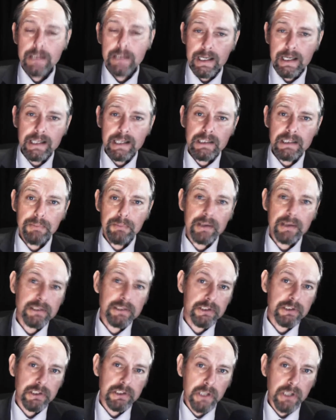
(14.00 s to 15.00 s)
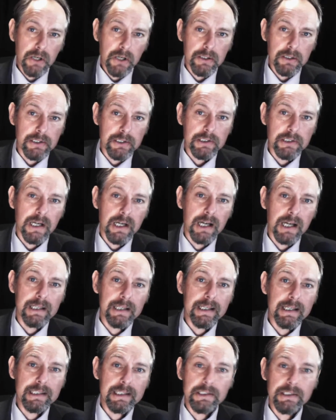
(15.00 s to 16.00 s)
and independent Scotland at
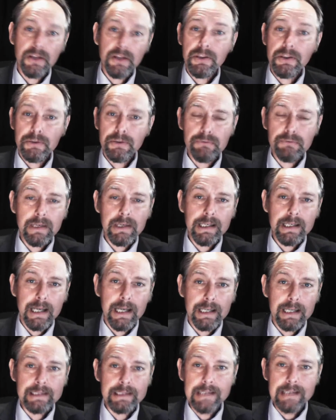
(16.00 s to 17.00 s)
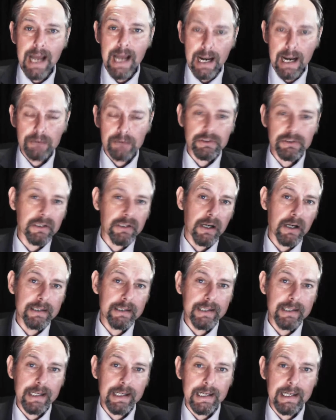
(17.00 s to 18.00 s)
least 3 years outside
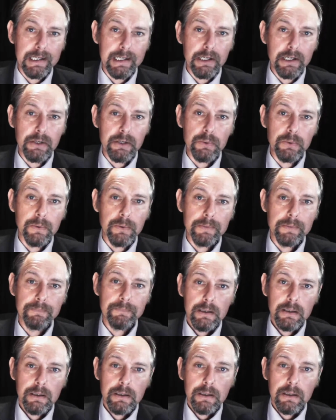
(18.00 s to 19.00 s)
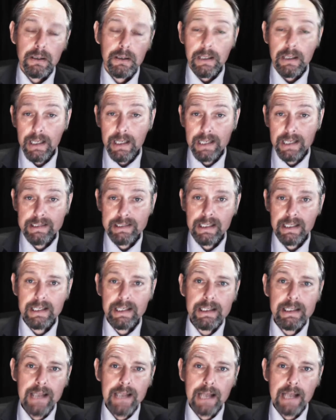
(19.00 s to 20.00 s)
the EU.
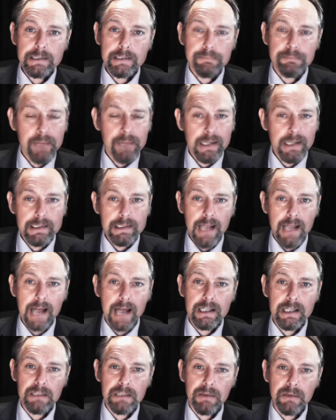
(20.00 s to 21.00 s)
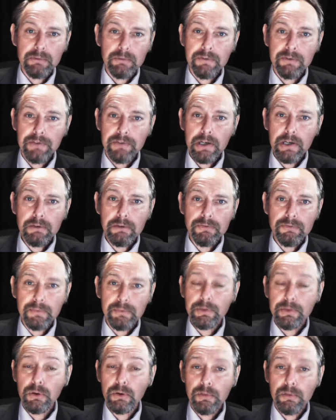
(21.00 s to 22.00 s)
Italy gets mixed economic review
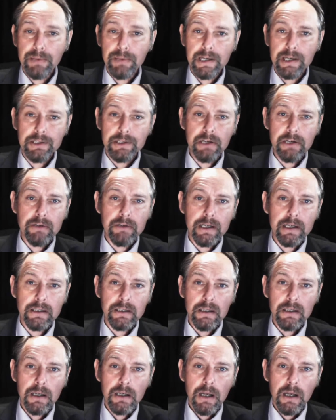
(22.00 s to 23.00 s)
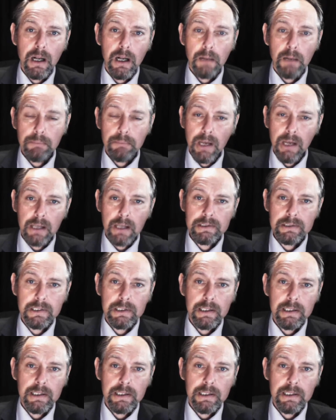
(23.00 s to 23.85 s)
from European Union, plus